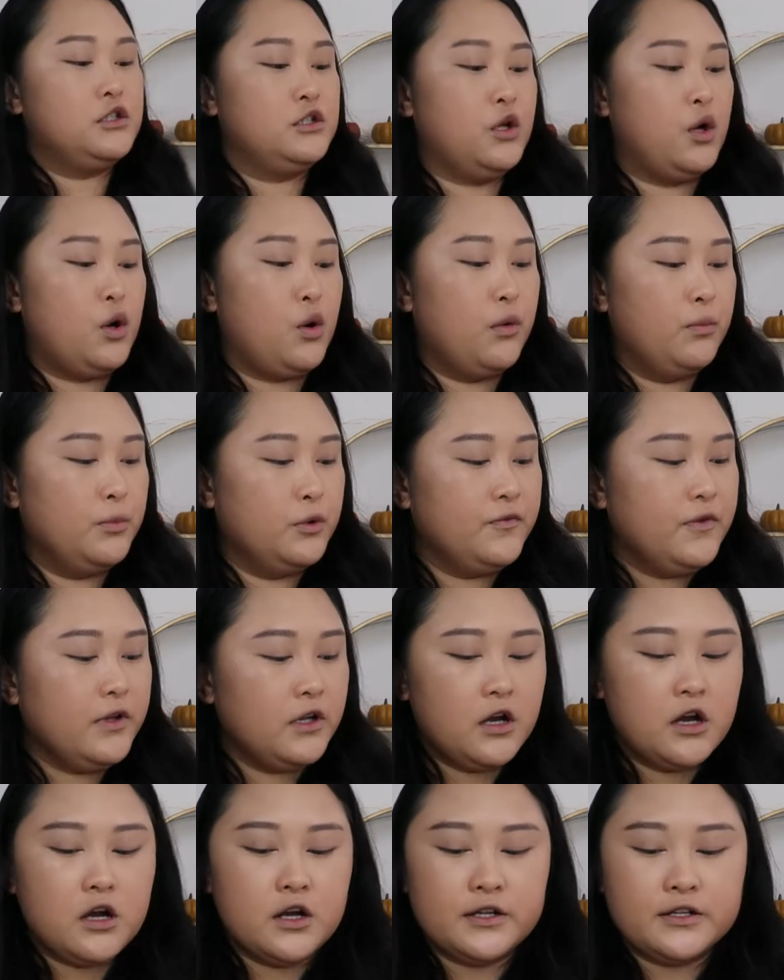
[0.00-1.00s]
So
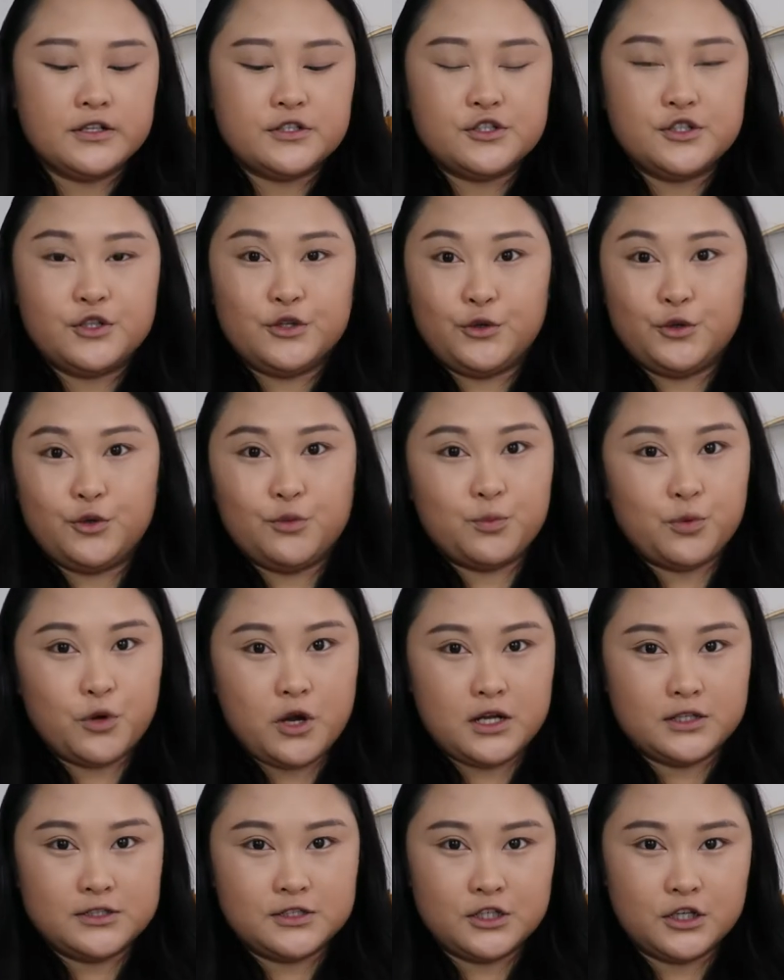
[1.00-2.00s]
moving on to
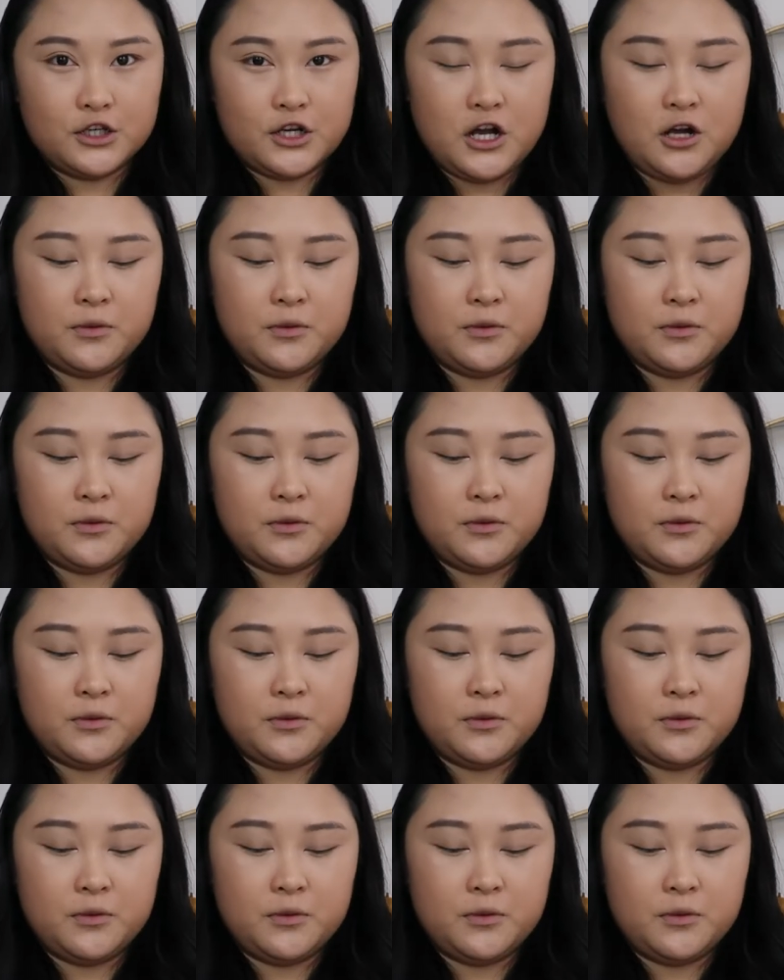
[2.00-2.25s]
bronzer,